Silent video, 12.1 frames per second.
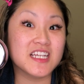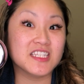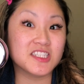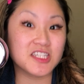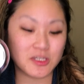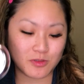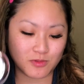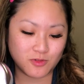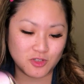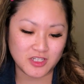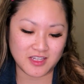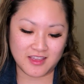It's
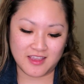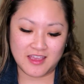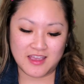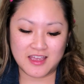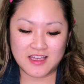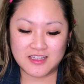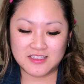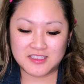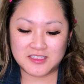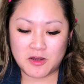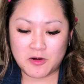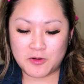huge.
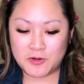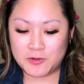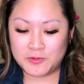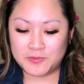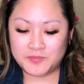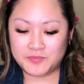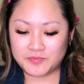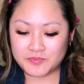So